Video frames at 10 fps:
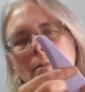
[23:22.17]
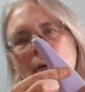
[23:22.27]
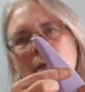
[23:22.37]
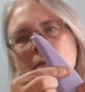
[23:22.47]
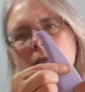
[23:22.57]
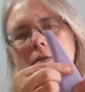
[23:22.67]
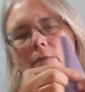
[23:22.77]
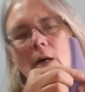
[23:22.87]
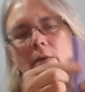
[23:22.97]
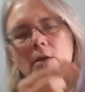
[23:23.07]
about this
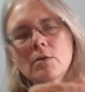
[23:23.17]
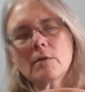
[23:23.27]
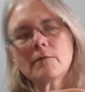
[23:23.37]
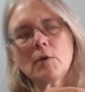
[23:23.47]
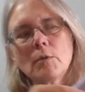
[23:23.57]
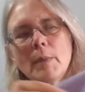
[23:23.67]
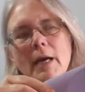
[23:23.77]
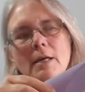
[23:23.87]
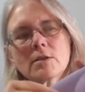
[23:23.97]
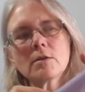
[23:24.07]
far that you can fold back.